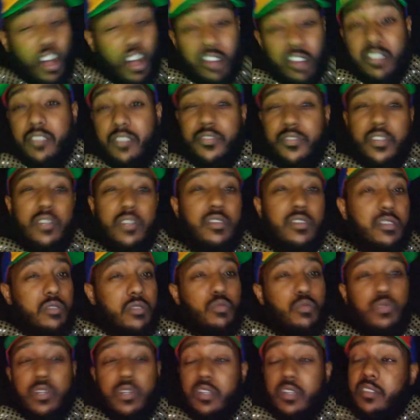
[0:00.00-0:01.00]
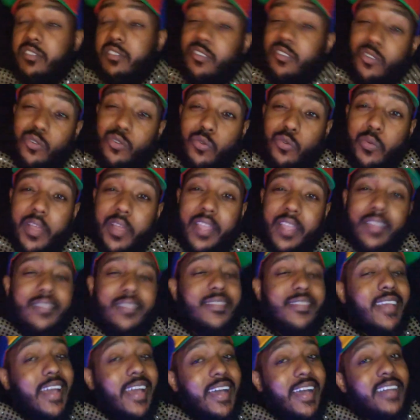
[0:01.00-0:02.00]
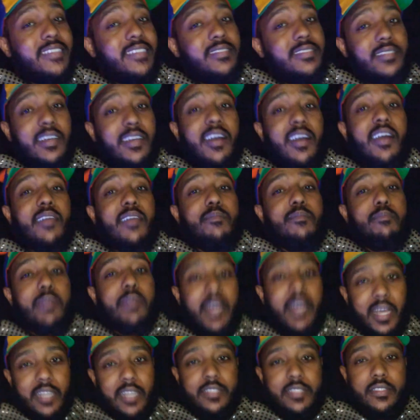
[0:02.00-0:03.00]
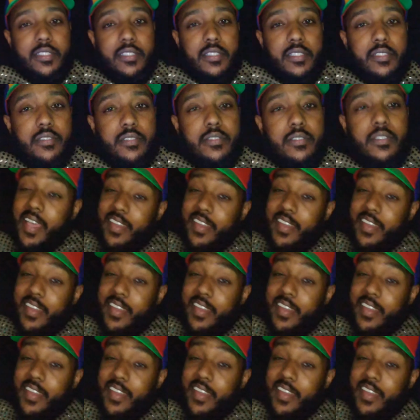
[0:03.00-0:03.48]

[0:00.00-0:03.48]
all of your good work go to waste as time passes.